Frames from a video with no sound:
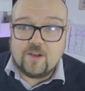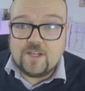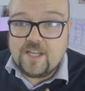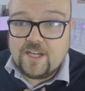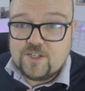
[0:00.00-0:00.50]
know,
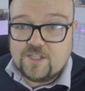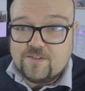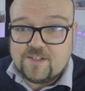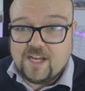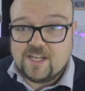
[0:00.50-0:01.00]
it just
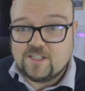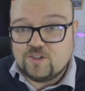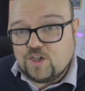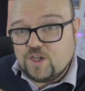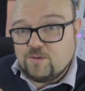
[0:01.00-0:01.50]
gives a nice
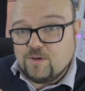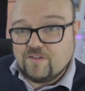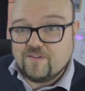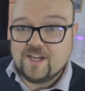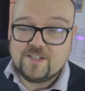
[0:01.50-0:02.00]
little hue
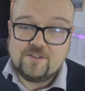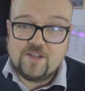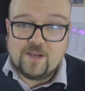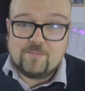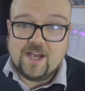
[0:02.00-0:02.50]
effect
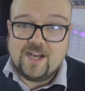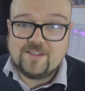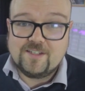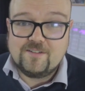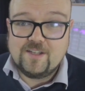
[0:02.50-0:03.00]

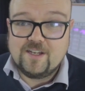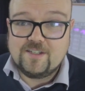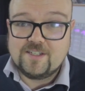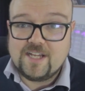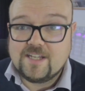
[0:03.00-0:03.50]
behind
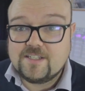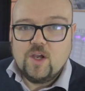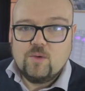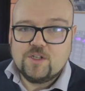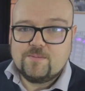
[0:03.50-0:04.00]
the desk.
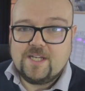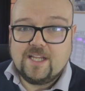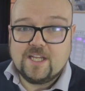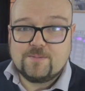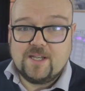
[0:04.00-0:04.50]
Wasn't
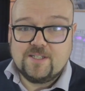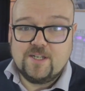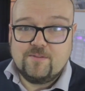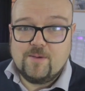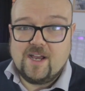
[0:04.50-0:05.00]
particularly
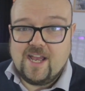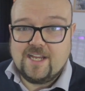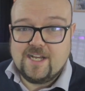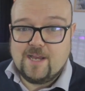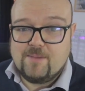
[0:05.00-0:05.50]
expensive, about
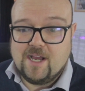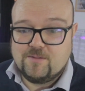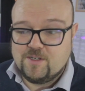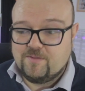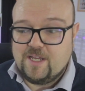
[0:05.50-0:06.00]

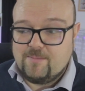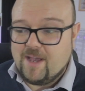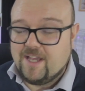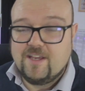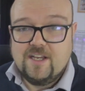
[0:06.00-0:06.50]
£8-9 off
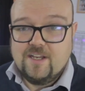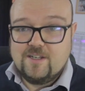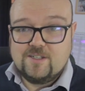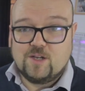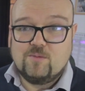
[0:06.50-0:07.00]
eBay,
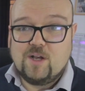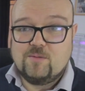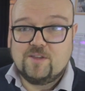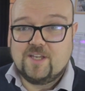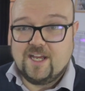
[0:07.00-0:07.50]
so well
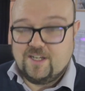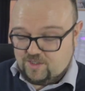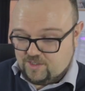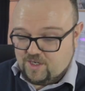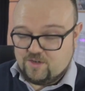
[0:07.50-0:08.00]
worth getting it.
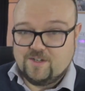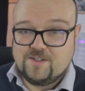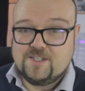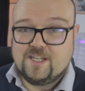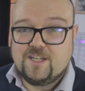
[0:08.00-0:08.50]
Just goes around
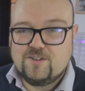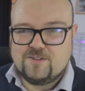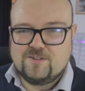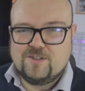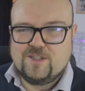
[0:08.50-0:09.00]
the sticky.
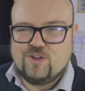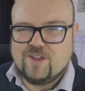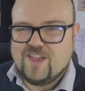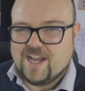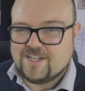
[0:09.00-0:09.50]
Doesn't
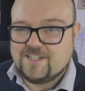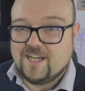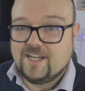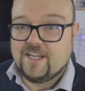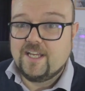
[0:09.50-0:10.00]
look that
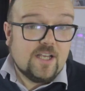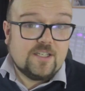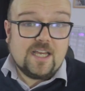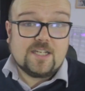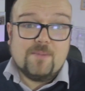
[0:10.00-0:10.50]
tidy.
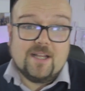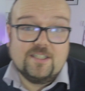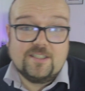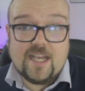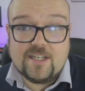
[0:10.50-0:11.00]
So that's my
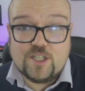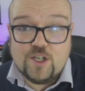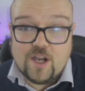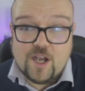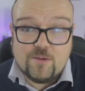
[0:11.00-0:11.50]
little desk
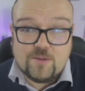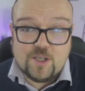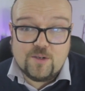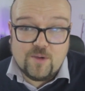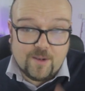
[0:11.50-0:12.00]
tour. I hope
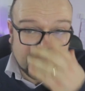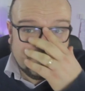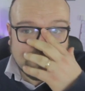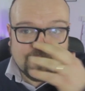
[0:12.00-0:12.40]
you